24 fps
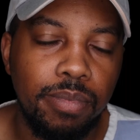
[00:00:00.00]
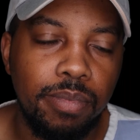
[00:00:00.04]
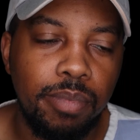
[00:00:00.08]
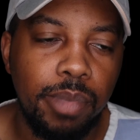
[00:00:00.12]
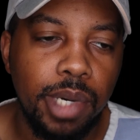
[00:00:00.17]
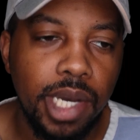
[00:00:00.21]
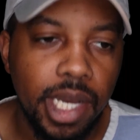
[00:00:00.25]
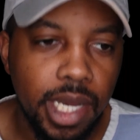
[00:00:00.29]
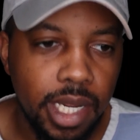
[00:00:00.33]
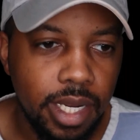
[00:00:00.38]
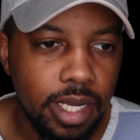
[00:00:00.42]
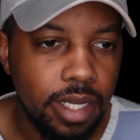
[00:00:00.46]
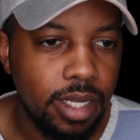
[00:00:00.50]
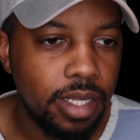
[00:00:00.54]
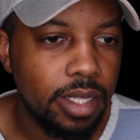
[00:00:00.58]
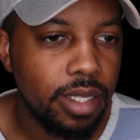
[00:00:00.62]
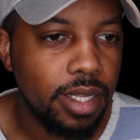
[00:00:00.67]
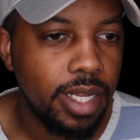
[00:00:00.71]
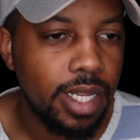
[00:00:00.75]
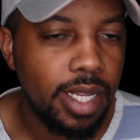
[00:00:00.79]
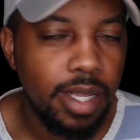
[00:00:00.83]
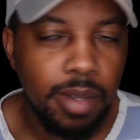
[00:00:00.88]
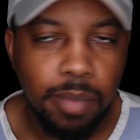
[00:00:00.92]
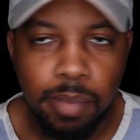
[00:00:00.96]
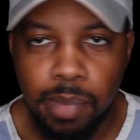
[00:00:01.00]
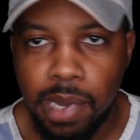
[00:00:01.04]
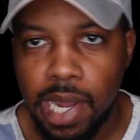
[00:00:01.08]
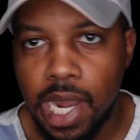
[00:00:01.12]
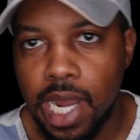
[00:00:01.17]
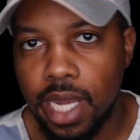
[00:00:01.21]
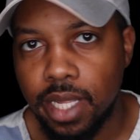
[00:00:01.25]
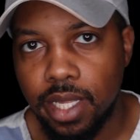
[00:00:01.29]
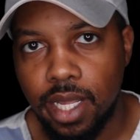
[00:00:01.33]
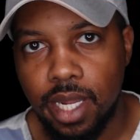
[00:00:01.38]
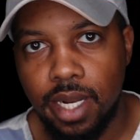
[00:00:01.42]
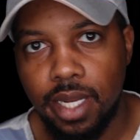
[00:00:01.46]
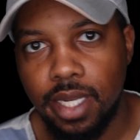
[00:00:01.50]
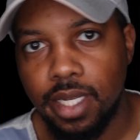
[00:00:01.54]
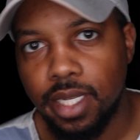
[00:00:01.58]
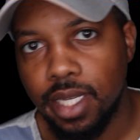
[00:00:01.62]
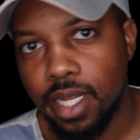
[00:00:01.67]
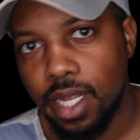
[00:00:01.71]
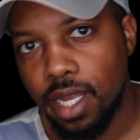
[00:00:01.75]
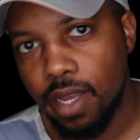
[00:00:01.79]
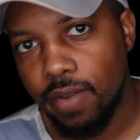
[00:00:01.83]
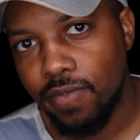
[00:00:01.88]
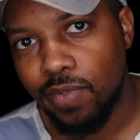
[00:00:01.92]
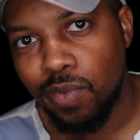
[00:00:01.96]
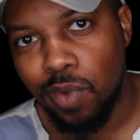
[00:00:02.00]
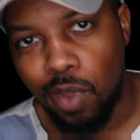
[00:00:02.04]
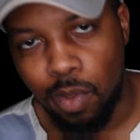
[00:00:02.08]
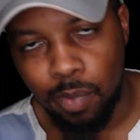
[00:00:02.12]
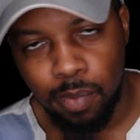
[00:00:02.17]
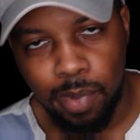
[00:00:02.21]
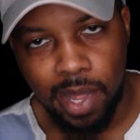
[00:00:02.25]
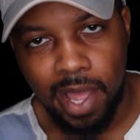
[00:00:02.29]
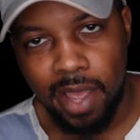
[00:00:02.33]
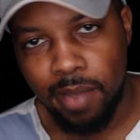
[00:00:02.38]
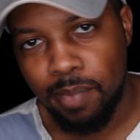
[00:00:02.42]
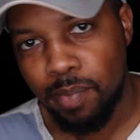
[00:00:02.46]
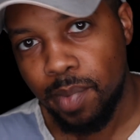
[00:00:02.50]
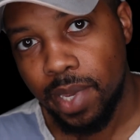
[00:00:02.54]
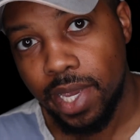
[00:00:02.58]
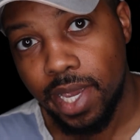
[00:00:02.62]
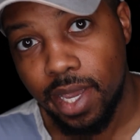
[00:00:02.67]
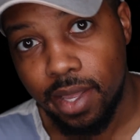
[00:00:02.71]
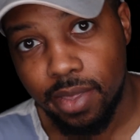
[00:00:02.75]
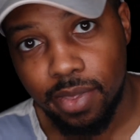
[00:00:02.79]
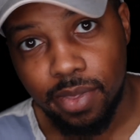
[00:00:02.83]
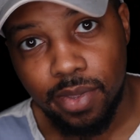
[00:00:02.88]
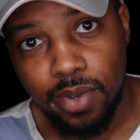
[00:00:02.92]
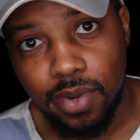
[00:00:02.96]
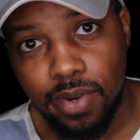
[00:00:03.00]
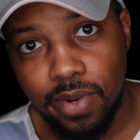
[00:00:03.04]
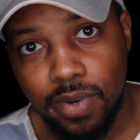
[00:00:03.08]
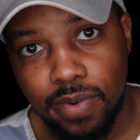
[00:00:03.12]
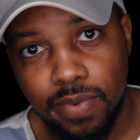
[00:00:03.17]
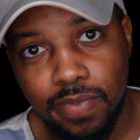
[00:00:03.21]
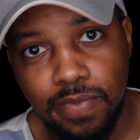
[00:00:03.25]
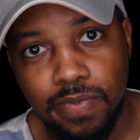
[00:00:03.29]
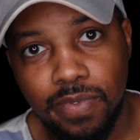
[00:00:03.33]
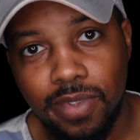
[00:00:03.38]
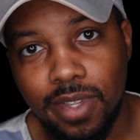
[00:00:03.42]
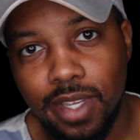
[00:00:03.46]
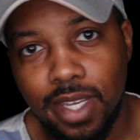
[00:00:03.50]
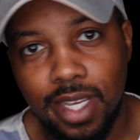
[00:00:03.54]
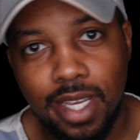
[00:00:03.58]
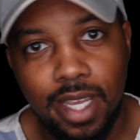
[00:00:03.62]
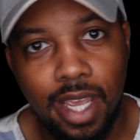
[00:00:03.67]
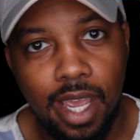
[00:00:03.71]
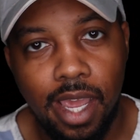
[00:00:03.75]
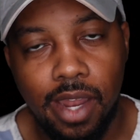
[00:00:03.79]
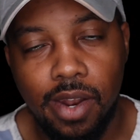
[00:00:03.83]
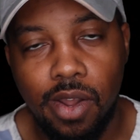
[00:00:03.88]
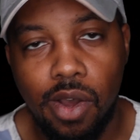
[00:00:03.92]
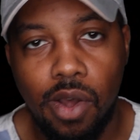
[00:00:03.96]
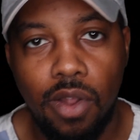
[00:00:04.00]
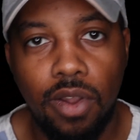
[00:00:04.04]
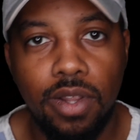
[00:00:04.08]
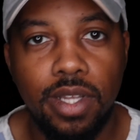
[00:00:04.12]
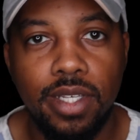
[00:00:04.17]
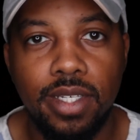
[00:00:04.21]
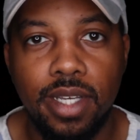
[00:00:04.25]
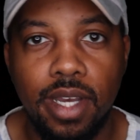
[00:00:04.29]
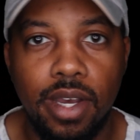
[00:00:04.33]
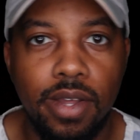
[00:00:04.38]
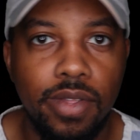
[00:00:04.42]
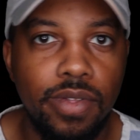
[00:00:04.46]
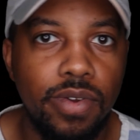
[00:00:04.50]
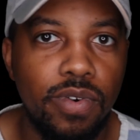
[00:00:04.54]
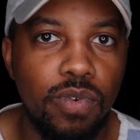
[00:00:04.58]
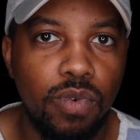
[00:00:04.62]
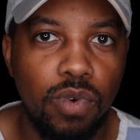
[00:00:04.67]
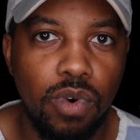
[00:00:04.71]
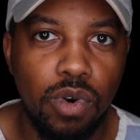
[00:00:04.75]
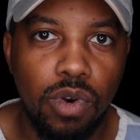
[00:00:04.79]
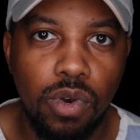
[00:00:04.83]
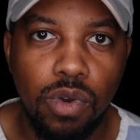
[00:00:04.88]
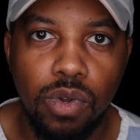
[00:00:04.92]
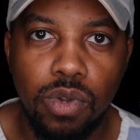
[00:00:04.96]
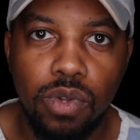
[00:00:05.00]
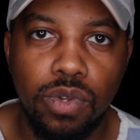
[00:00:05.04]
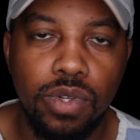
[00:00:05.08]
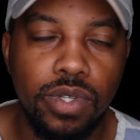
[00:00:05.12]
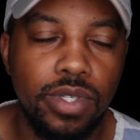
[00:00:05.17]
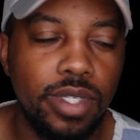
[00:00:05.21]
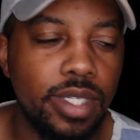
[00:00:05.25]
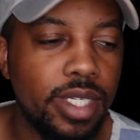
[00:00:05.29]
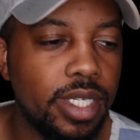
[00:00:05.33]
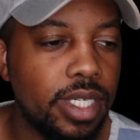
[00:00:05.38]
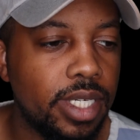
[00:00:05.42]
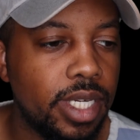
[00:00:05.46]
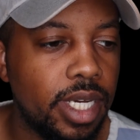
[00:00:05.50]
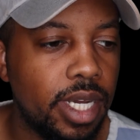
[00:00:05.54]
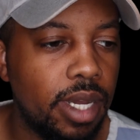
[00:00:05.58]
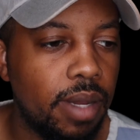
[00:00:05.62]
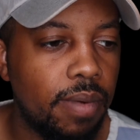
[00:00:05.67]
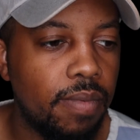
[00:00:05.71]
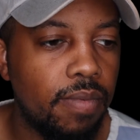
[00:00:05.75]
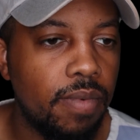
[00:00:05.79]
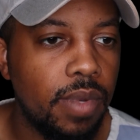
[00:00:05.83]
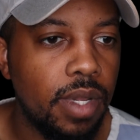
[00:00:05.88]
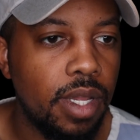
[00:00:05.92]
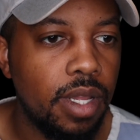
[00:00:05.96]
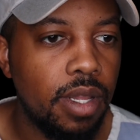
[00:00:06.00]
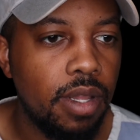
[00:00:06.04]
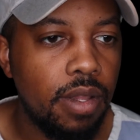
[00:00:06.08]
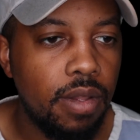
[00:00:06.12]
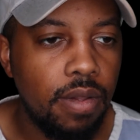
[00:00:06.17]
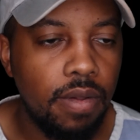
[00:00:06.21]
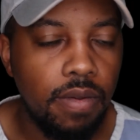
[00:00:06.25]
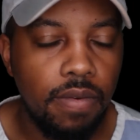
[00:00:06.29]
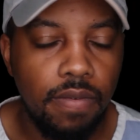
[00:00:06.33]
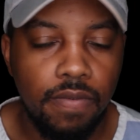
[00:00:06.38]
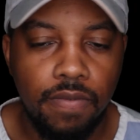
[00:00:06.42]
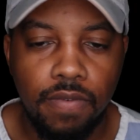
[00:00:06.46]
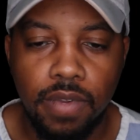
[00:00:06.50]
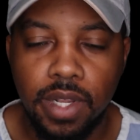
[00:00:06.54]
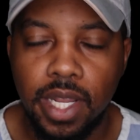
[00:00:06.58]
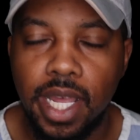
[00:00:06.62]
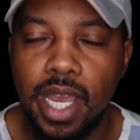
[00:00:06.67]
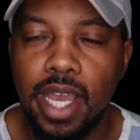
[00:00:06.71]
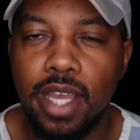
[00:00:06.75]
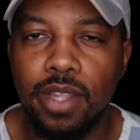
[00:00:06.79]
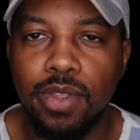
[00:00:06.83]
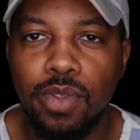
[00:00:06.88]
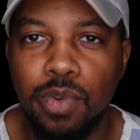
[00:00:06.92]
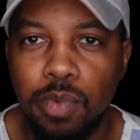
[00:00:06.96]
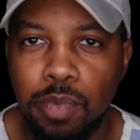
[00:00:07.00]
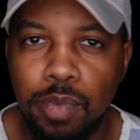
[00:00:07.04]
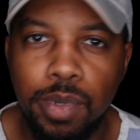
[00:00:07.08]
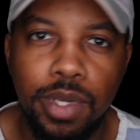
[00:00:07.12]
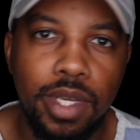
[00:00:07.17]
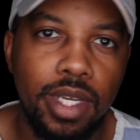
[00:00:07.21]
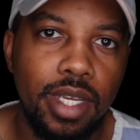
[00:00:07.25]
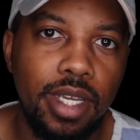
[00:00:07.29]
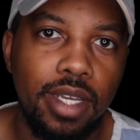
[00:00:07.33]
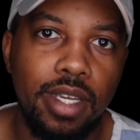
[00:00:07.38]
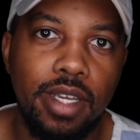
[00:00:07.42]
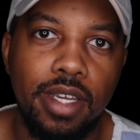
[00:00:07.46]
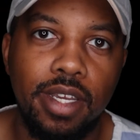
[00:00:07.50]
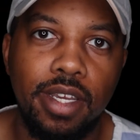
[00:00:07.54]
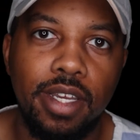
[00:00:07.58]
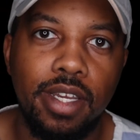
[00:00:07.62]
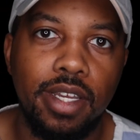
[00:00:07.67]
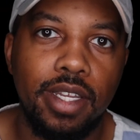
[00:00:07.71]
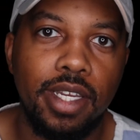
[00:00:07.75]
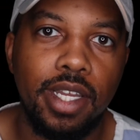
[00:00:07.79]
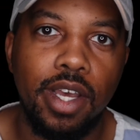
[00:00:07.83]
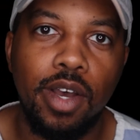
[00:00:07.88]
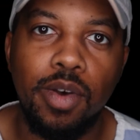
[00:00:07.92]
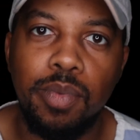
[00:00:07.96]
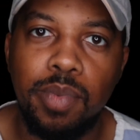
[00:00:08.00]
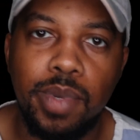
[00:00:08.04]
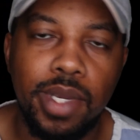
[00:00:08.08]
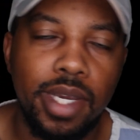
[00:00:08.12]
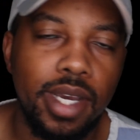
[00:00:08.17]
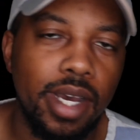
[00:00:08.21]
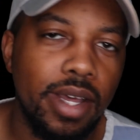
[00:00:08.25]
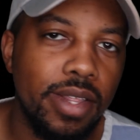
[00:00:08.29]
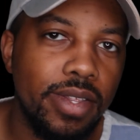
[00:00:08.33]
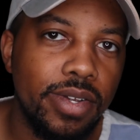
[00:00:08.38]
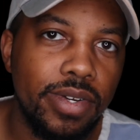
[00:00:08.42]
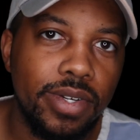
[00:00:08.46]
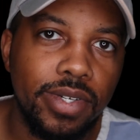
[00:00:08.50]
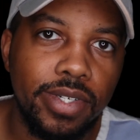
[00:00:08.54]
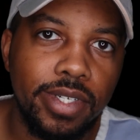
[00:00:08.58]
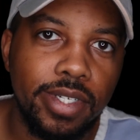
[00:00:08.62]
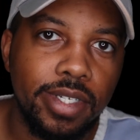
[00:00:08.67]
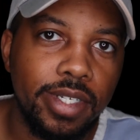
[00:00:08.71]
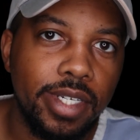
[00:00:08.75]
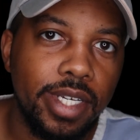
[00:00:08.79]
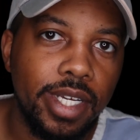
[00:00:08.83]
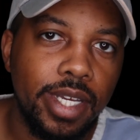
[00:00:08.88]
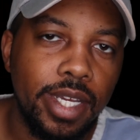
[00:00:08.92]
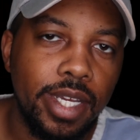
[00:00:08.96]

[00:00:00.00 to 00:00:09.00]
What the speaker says: But the impact that he's left with Black Panther and all his other roles and philanthropy and helping others